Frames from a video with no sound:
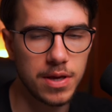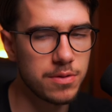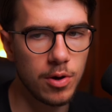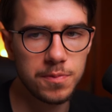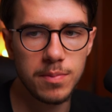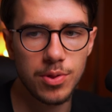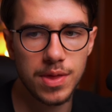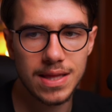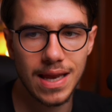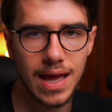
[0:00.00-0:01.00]
Because most people
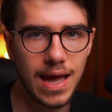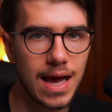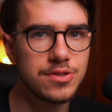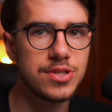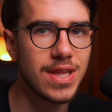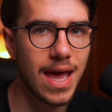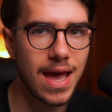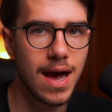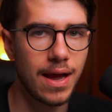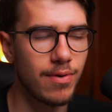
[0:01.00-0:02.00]
think that AI is just
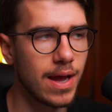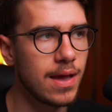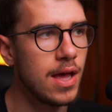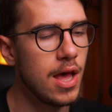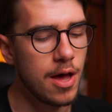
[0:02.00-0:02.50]
AI, right?